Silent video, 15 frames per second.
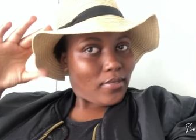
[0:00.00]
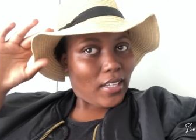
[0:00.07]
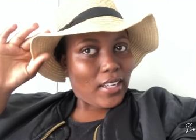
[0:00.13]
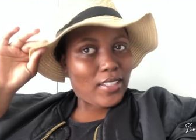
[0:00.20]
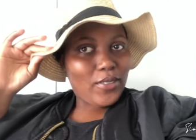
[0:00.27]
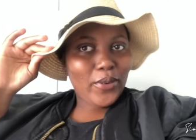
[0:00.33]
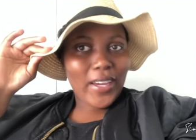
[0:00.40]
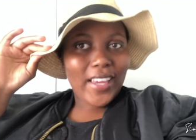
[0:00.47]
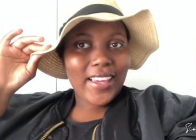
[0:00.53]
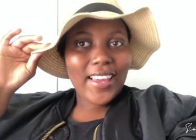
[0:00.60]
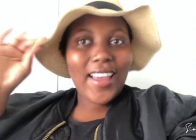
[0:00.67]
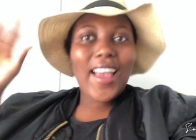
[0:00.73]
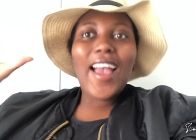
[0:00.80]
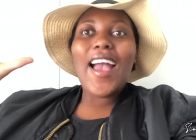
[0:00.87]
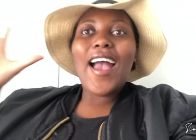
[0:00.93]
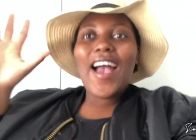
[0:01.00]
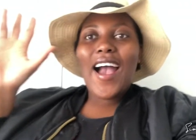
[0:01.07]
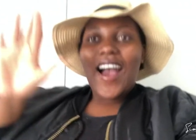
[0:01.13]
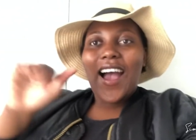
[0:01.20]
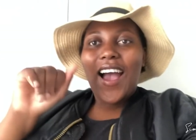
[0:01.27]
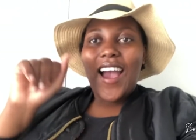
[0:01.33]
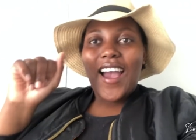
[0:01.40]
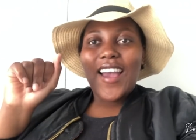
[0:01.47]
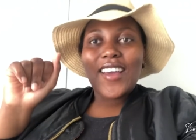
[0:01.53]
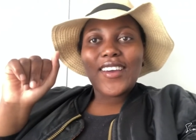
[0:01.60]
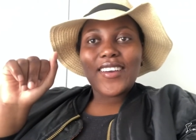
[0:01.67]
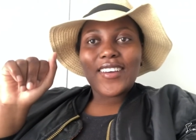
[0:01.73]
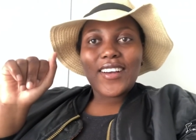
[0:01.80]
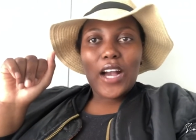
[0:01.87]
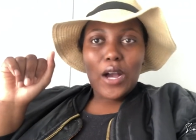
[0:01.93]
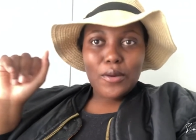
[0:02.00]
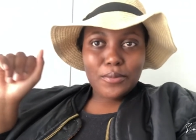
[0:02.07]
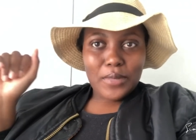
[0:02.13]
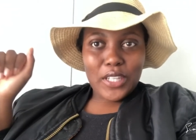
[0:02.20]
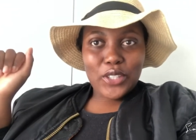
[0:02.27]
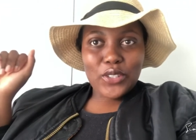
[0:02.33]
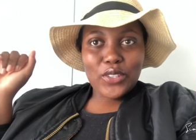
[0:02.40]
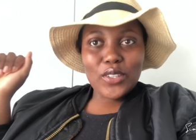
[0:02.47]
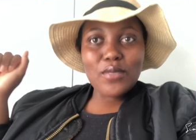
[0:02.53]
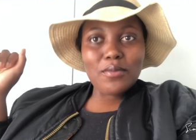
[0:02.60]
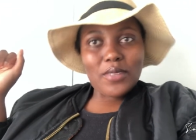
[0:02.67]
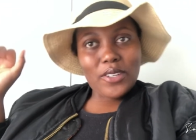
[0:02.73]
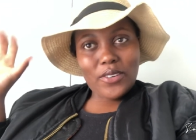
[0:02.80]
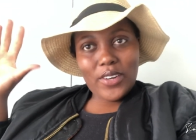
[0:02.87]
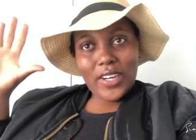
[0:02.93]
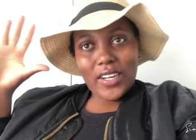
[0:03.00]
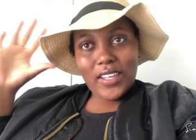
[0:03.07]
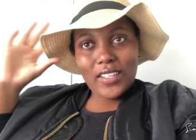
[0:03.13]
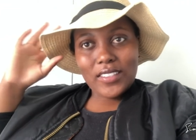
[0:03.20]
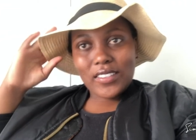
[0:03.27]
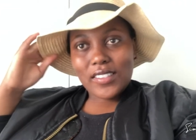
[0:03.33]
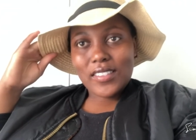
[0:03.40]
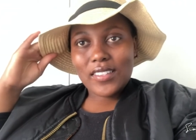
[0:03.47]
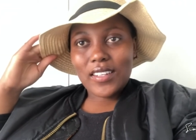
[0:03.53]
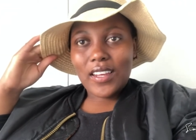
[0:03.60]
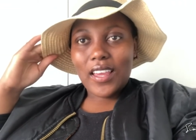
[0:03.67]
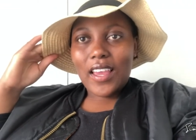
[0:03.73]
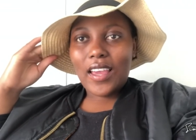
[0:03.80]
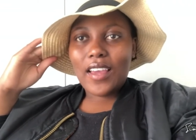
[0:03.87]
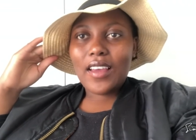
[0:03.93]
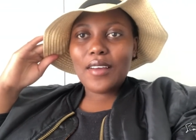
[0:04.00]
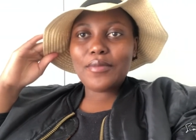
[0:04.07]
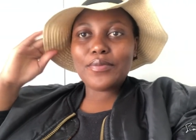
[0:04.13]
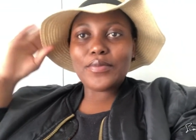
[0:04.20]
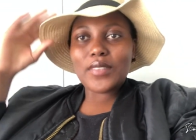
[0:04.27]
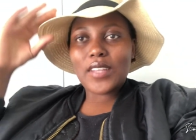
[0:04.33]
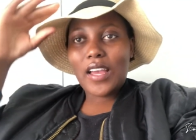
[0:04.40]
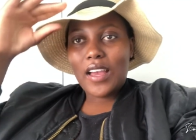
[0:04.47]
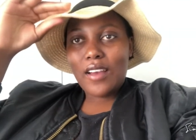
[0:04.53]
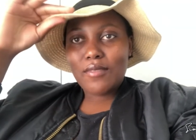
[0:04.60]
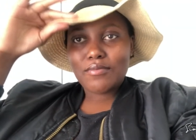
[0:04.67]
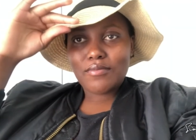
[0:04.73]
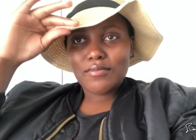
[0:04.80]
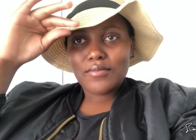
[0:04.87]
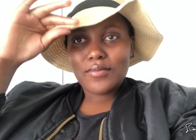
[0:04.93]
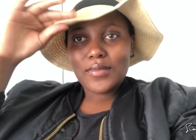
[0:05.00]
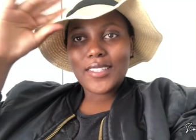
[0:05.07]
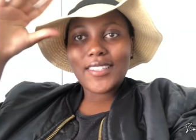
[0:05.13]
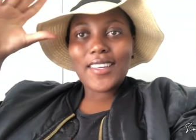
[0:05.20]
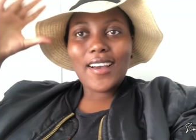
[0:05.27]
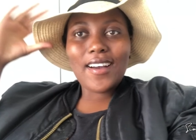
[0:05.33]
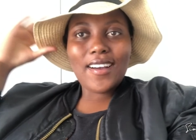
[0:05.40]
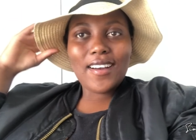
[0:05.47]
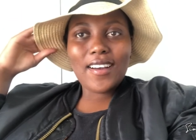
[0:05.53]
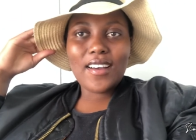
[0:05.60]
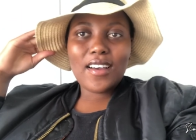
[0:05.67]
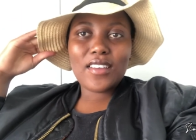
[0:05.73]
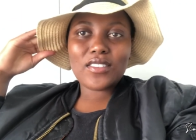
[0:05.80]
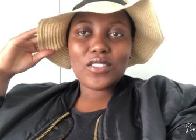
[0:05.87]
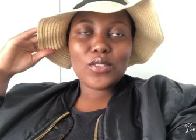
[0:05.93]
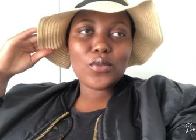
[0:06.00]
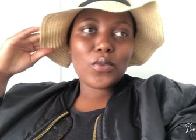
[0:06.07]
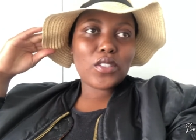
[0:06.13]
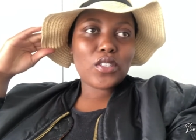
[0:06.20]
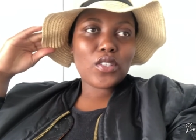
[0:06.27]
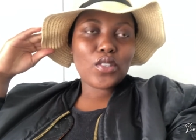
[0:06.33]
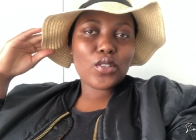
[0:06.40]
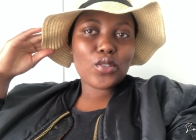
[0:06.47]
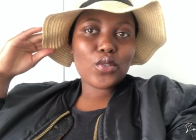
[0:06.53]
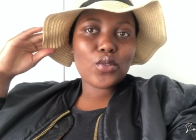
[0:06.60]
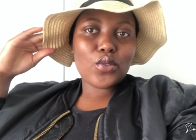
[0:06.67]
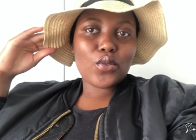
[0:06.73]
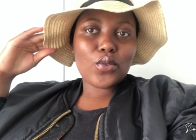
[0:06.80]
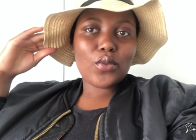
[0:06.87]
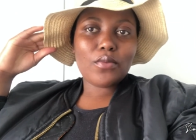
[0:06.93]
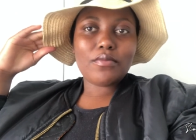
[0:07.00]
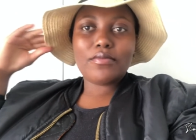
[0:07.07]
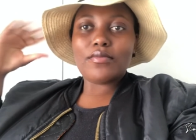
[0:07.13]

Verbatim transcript: anyway i got my new mirror yesterday um yeah i just wanted to you